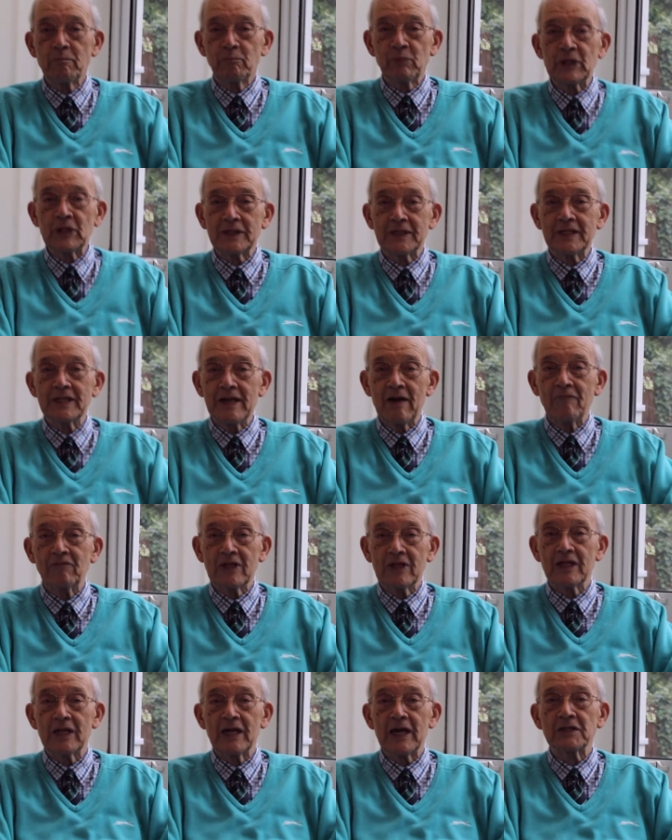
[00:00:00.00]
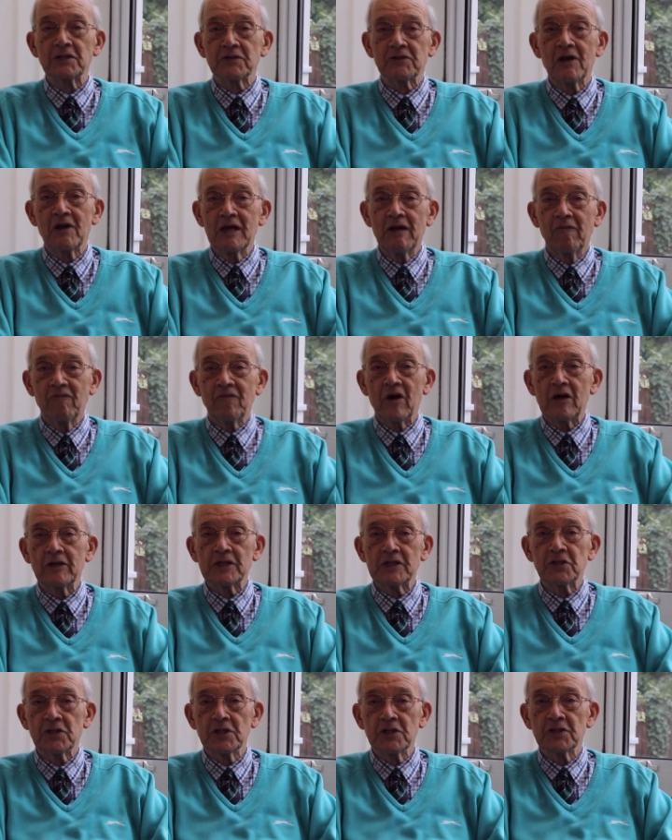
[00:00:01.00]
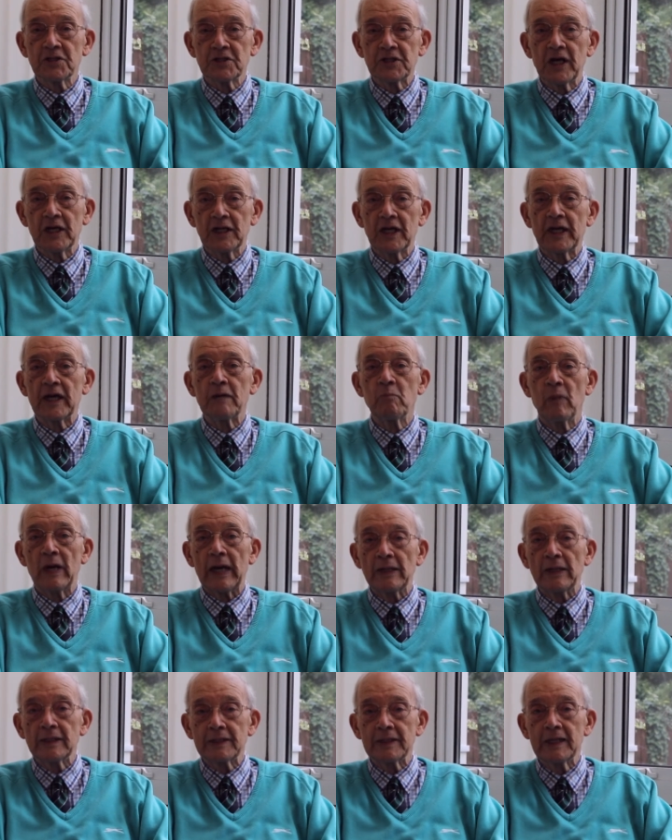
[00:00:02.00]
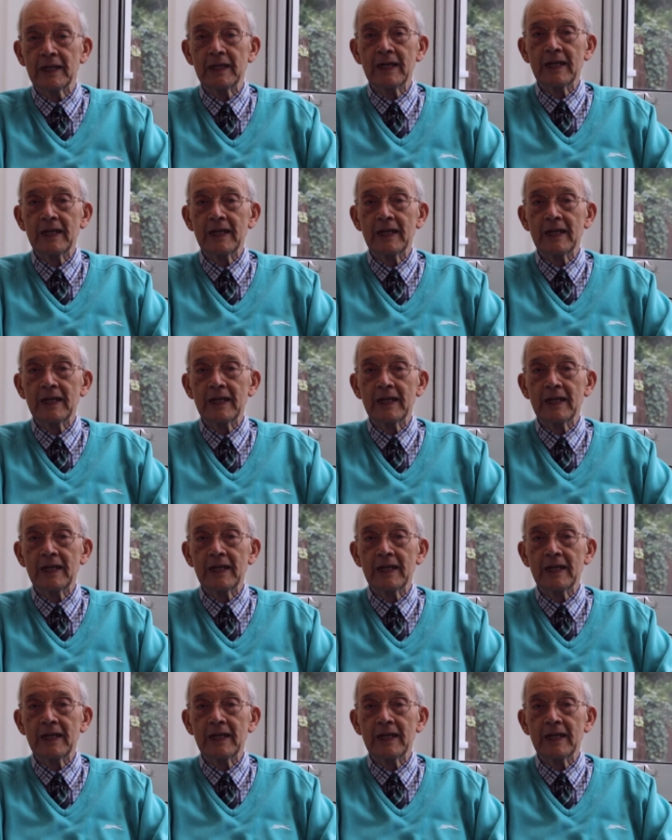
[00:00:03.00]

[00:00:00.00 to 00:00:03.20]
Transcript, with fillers: but nevertheless very sincerely meant.